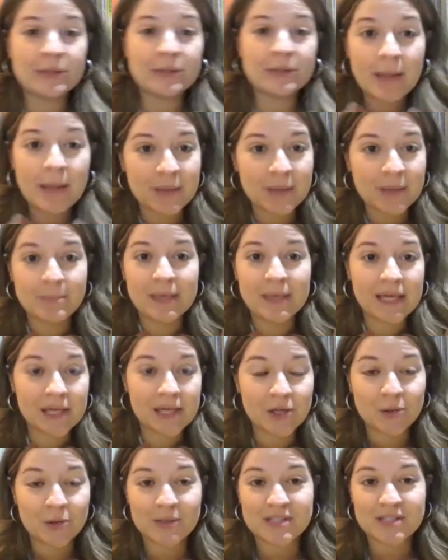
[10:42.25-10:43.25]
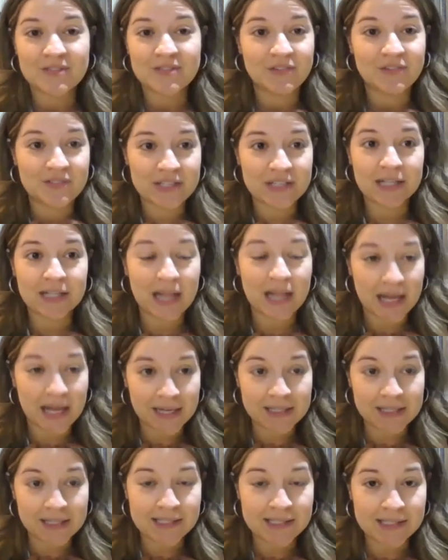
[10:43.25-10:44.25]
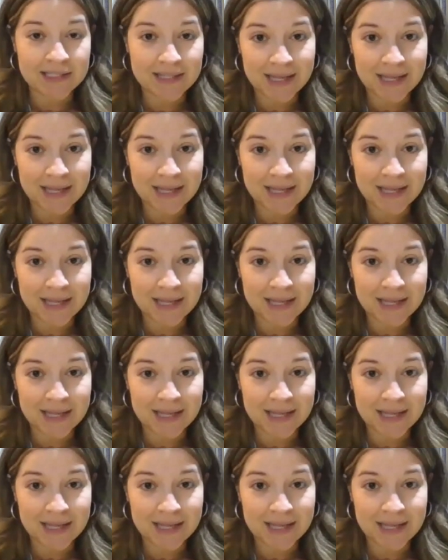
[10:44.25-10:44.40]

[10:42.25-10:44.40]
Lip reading: not be me who has 15 clients.